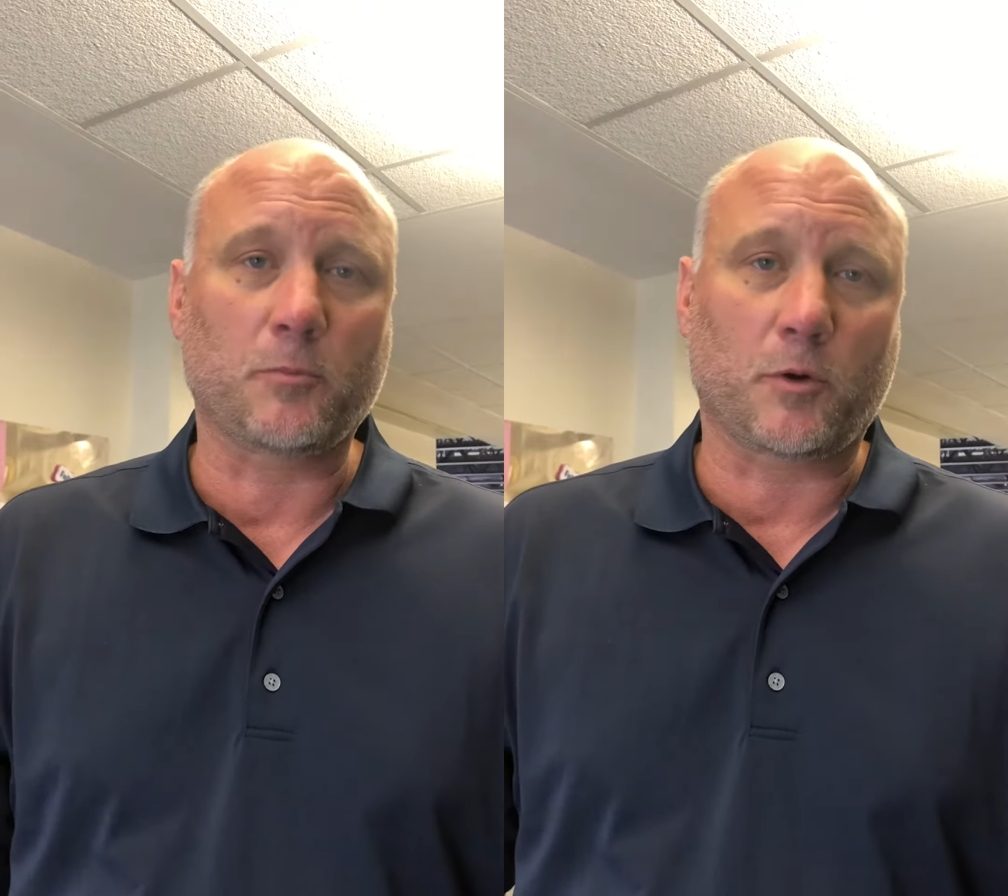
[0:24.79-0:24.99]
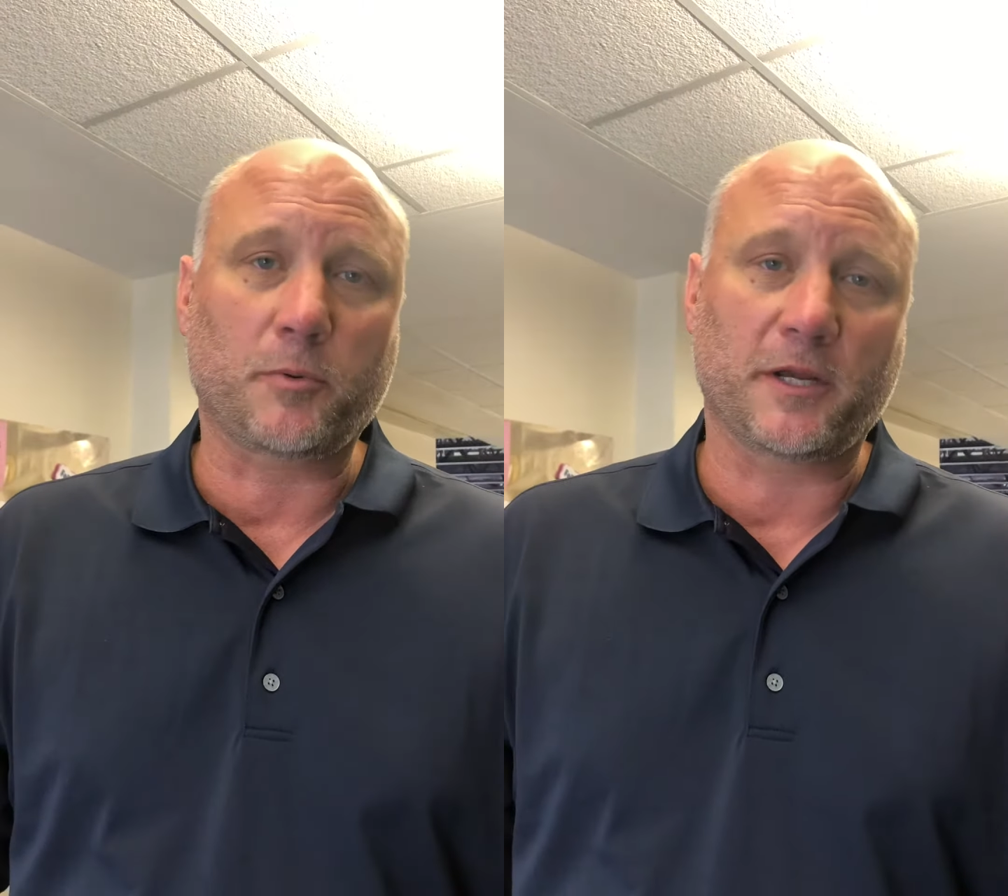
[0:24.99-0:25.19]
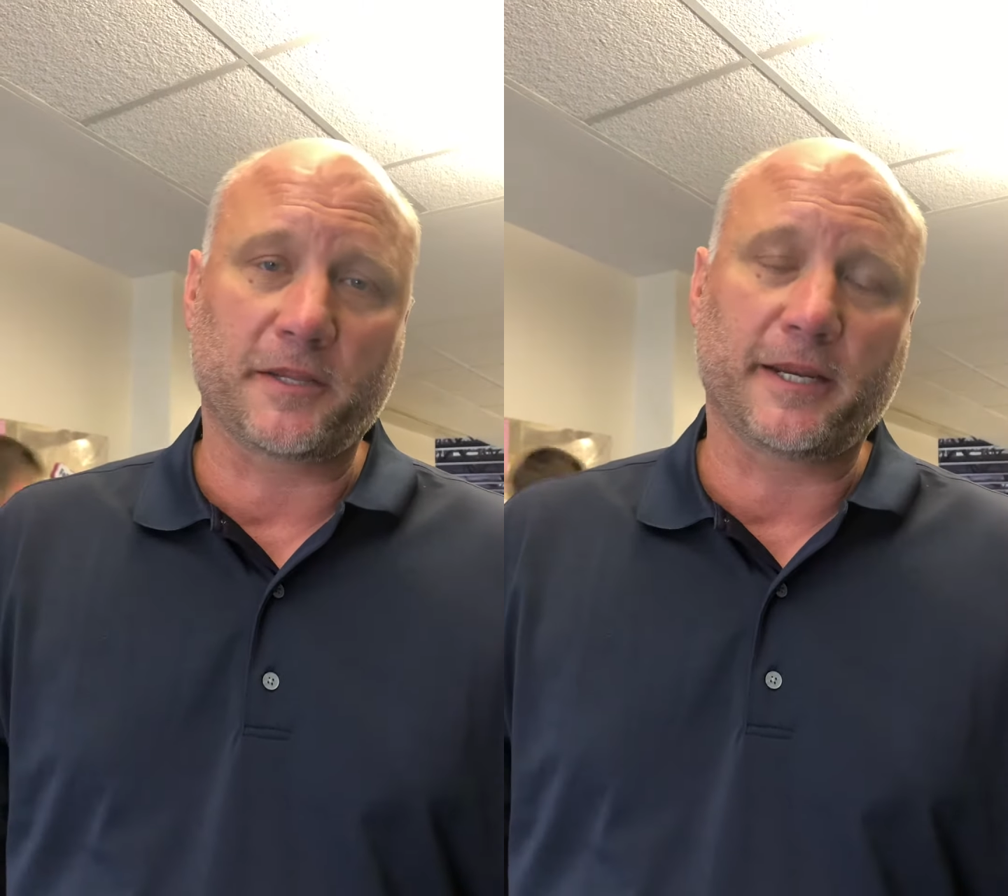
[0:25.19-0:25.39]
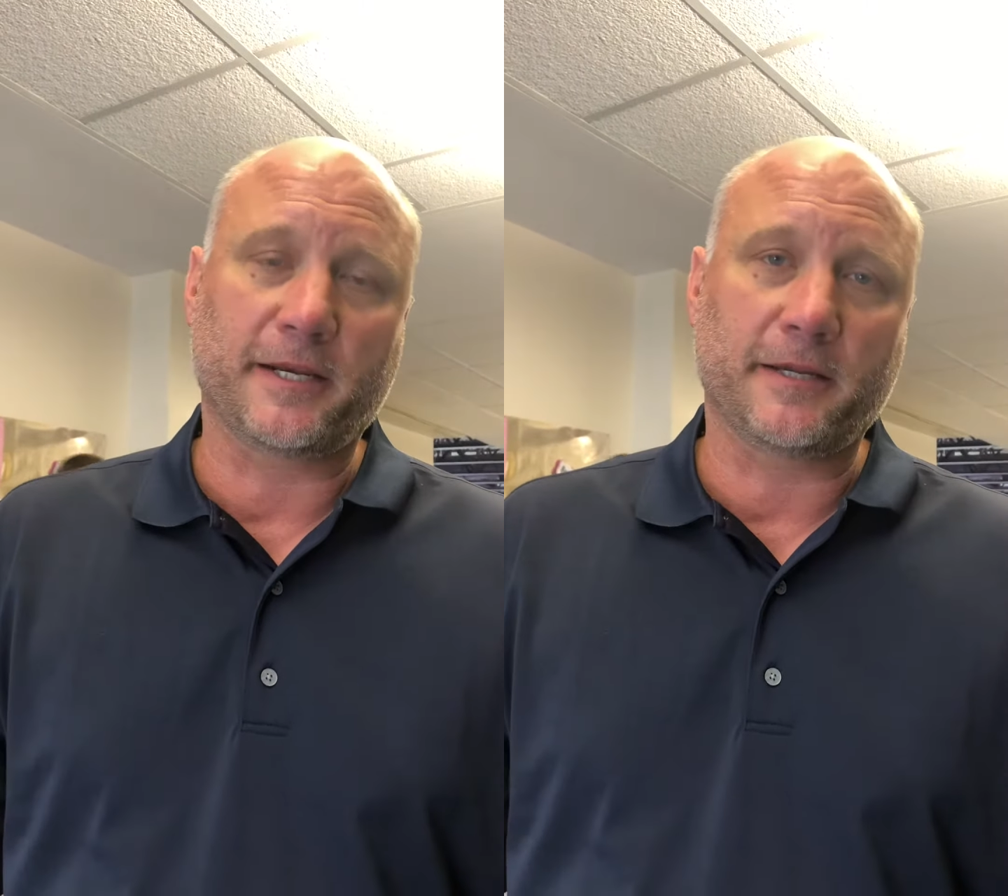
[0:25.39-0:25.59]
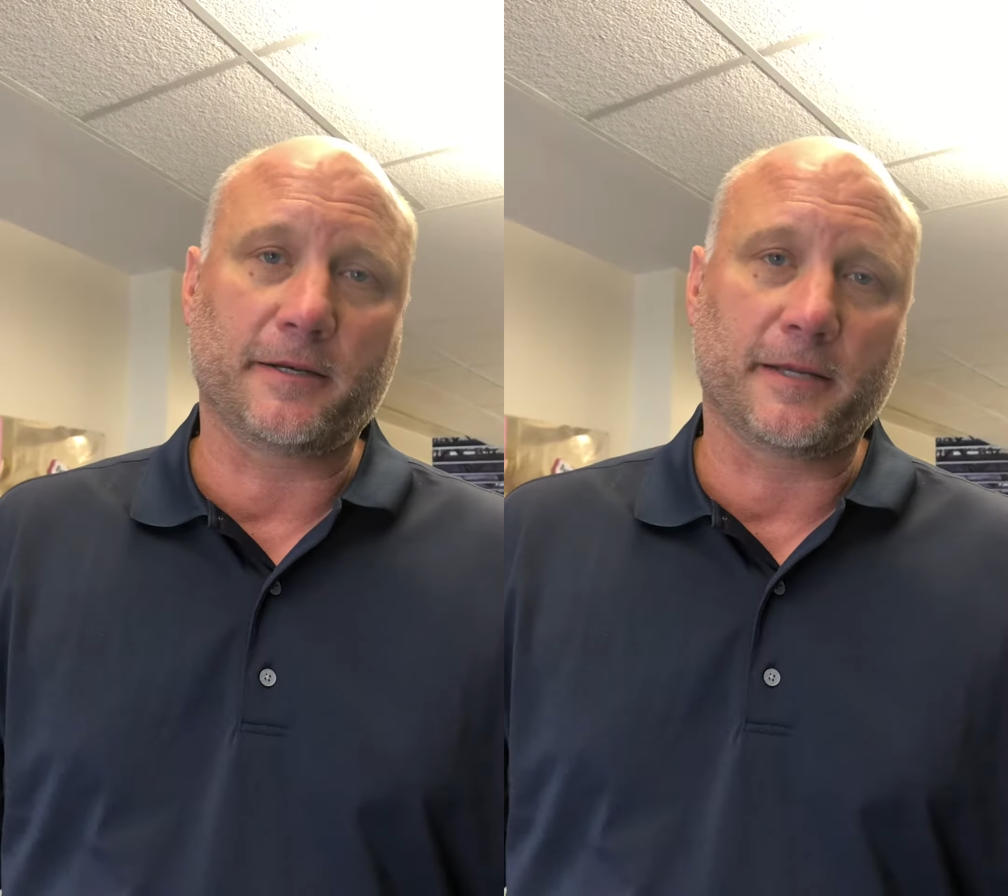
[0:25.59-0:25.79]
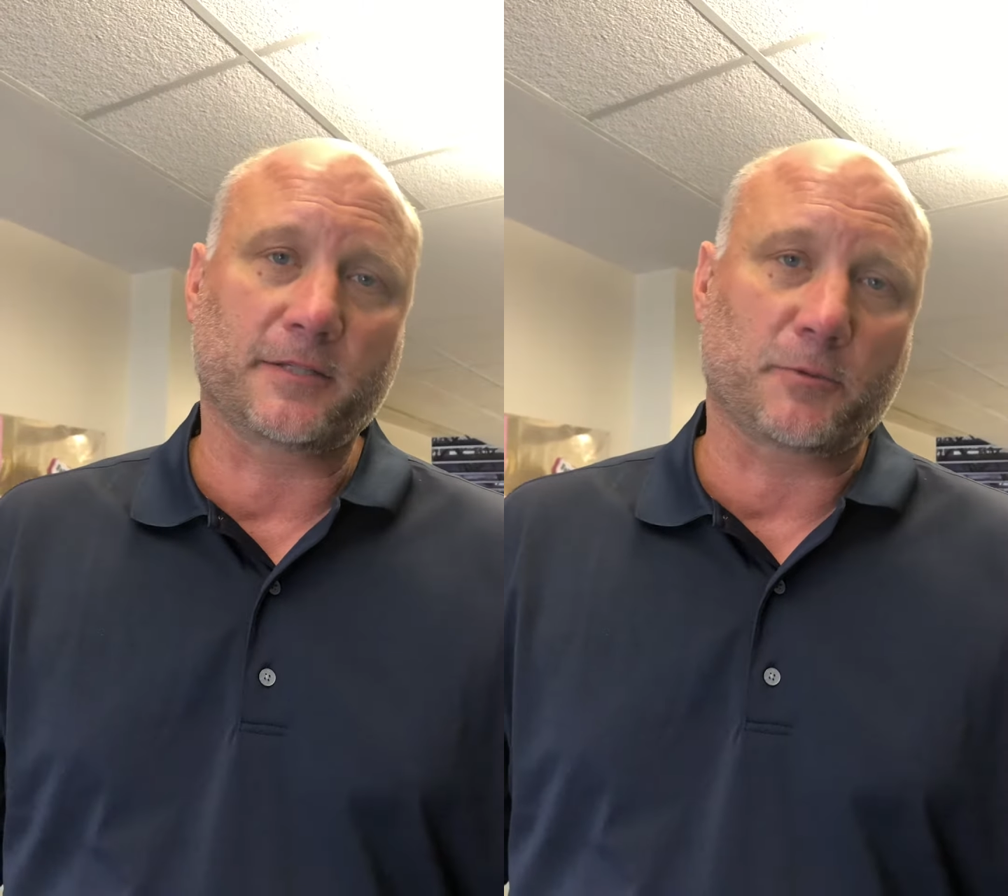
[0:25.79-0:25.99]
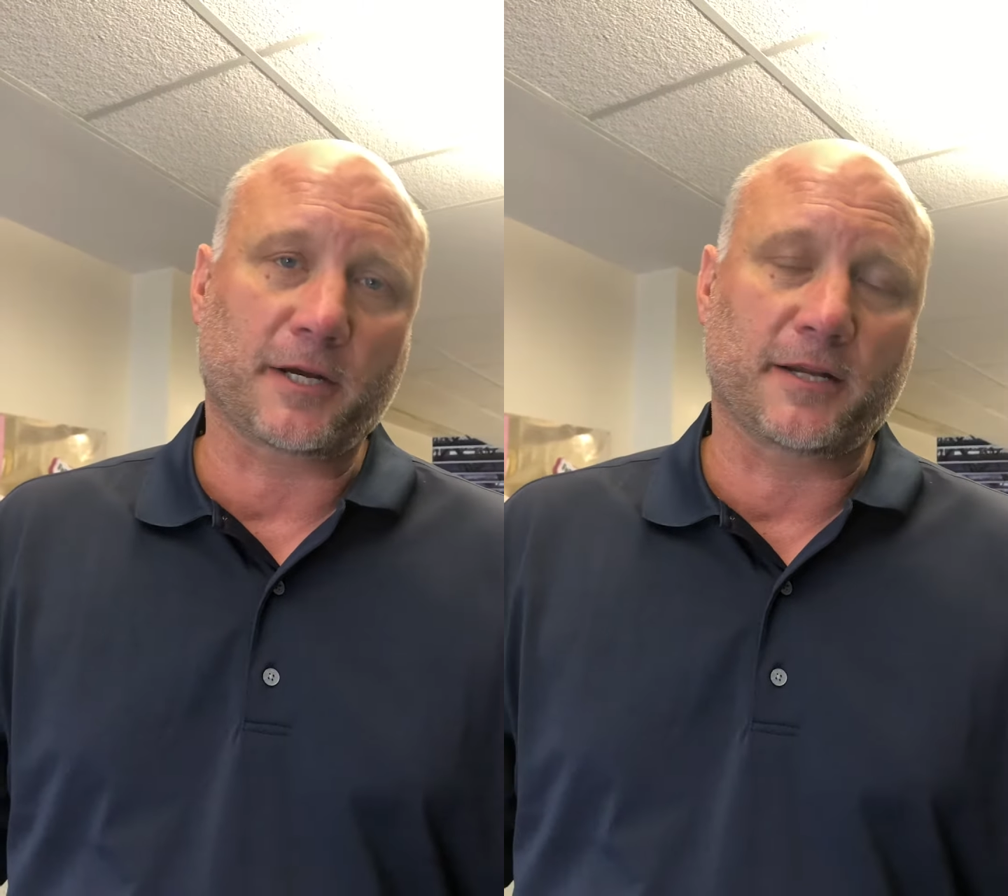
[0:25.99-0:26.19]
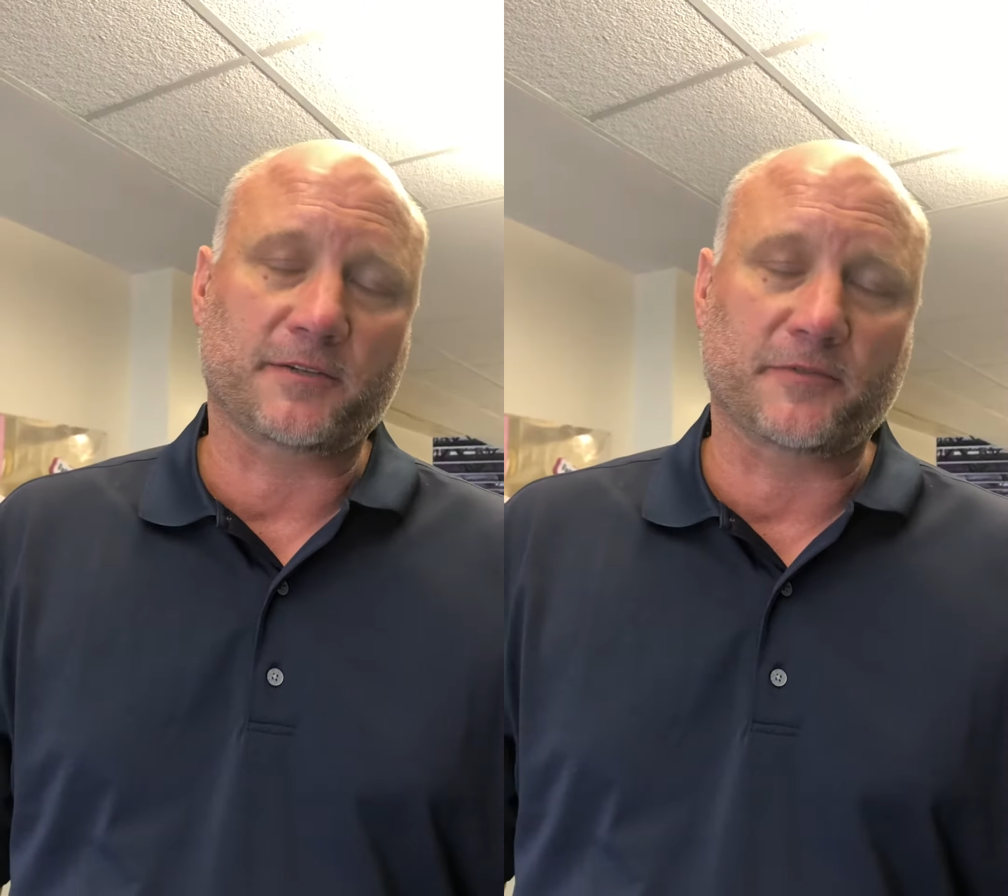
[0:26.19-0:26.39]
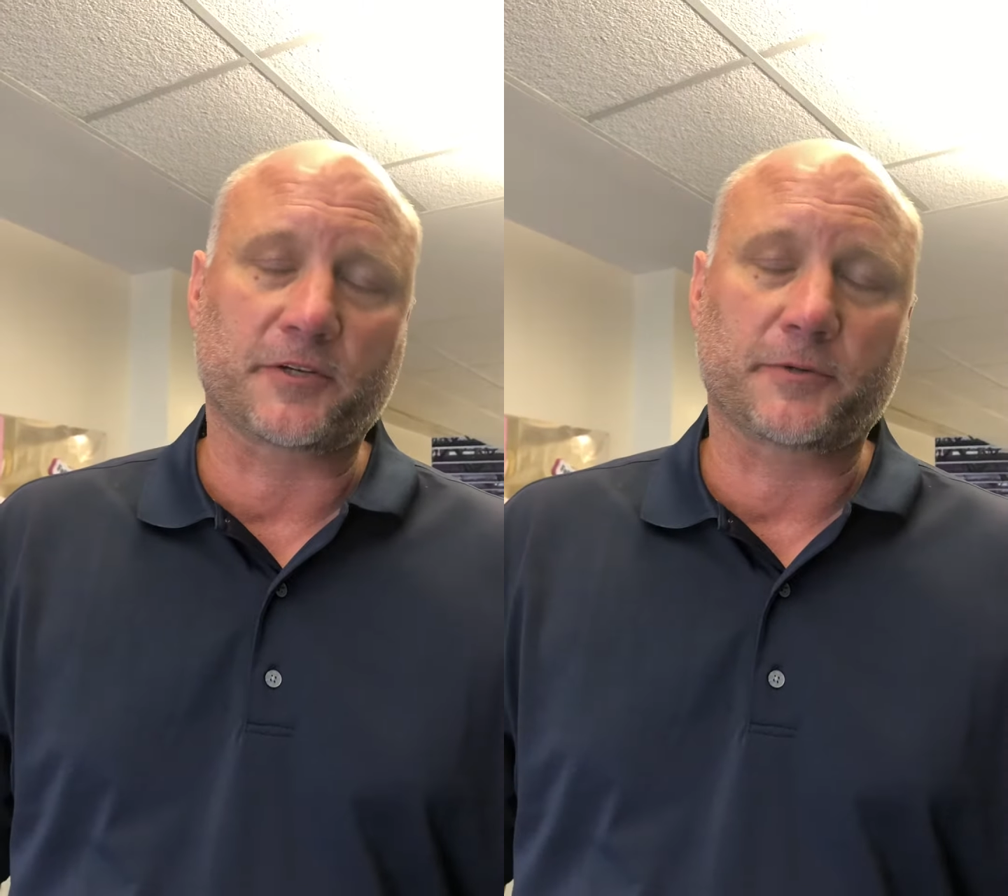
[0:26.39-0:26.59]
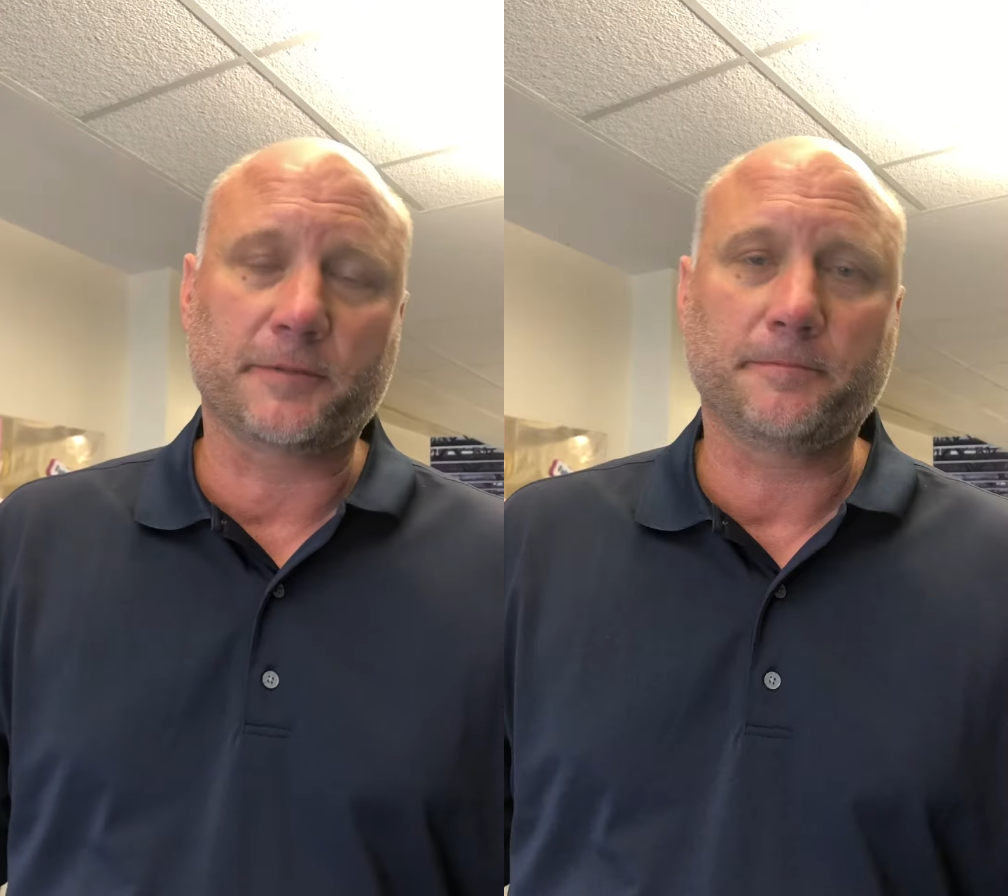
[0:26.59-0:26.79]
more play than they did, and that's what got us the victory.